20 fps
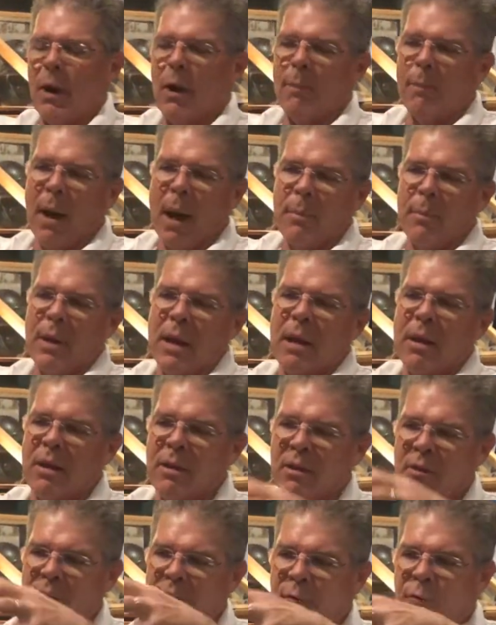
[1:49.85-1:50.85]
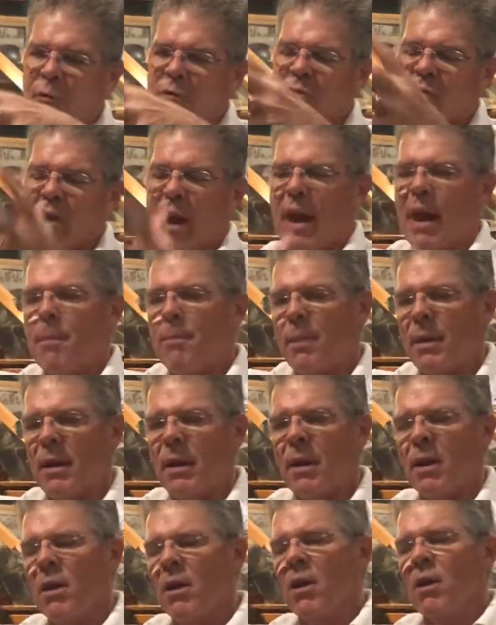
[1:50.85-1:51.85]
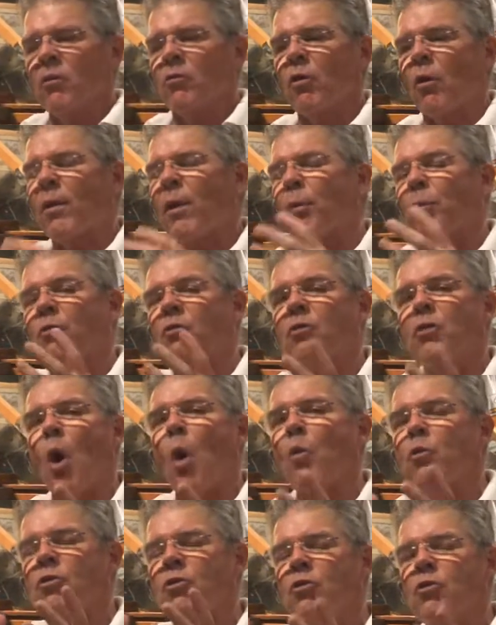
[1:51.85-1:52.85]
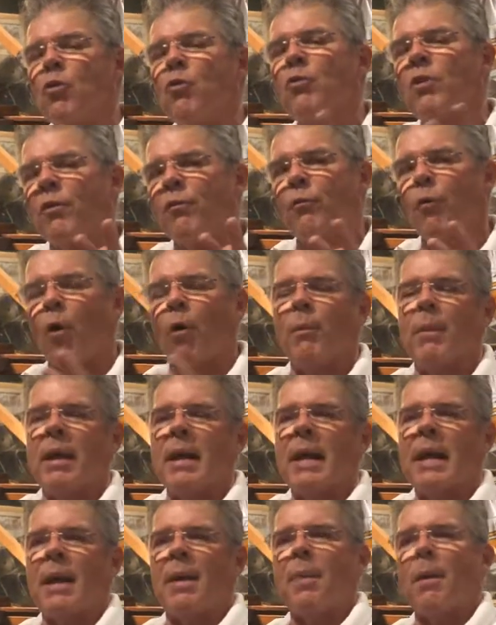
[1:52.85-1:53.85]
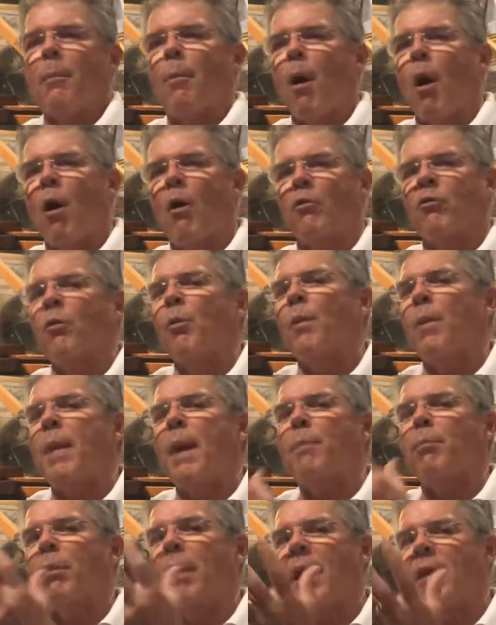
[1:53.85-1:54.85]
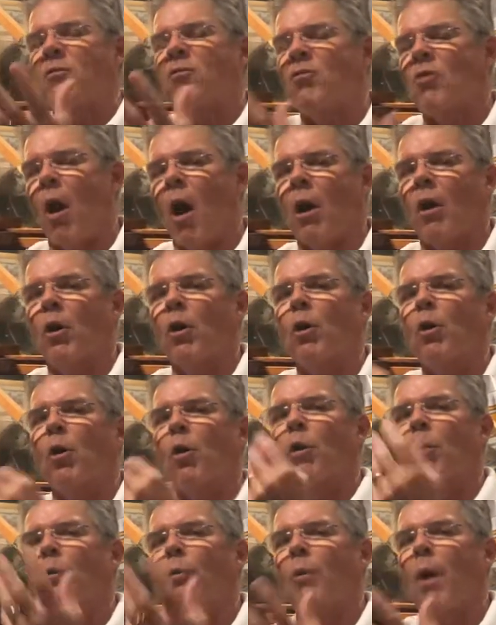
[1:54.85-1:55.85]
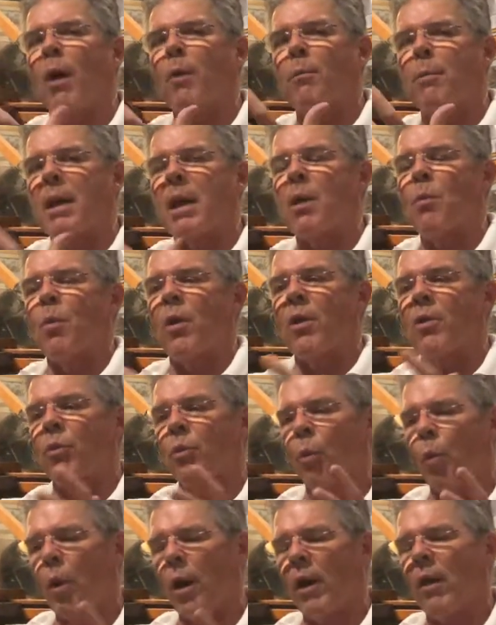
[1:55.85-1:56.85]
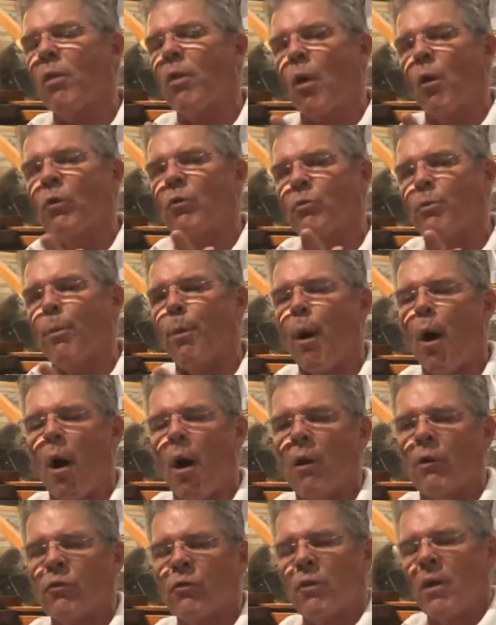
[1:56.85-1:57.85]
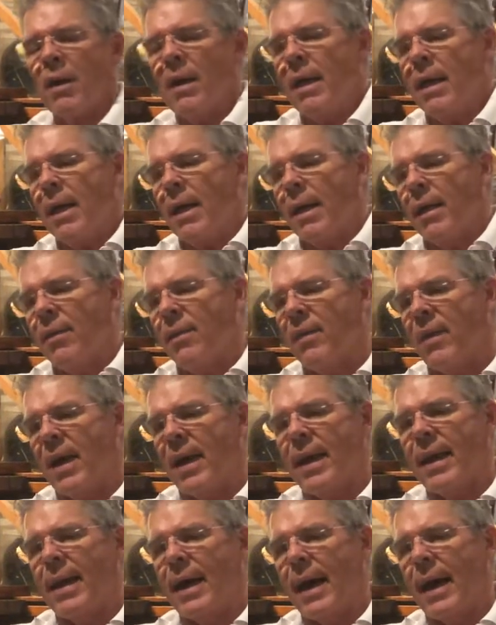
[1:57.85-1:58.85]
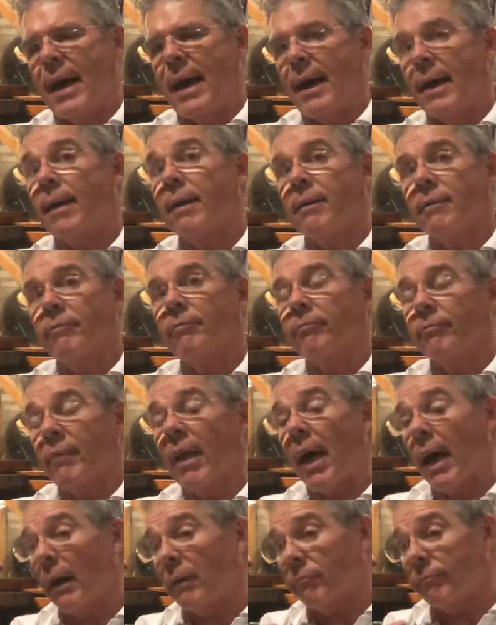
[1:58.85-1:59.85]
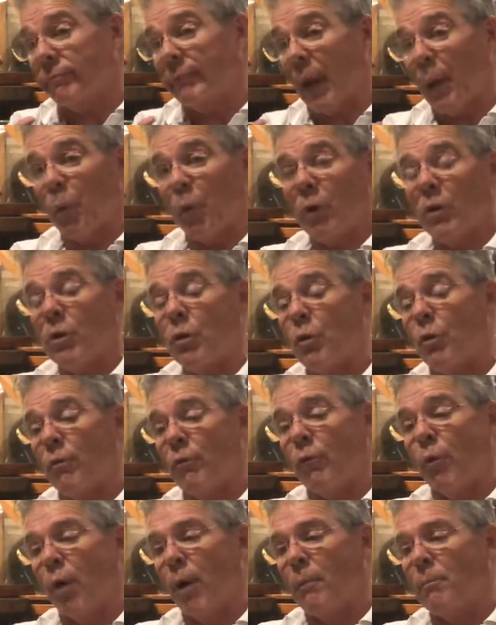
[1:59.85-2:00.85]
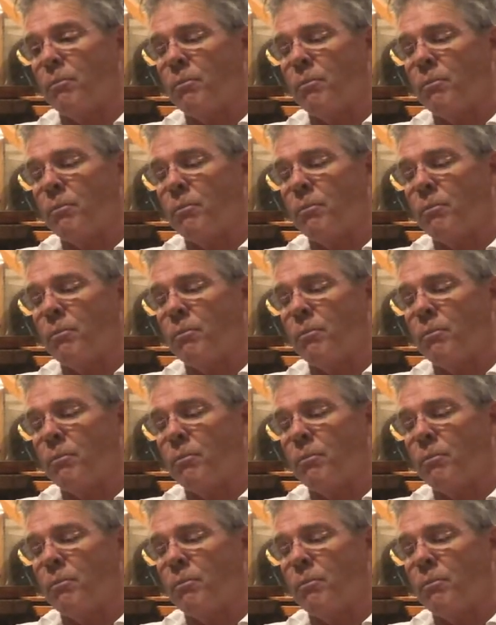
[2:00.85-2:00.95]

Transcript: It might be a different shape, and so there was no uniformity in the ball. So when they played soccer or rugby with one of those balls, then they weren't uniform.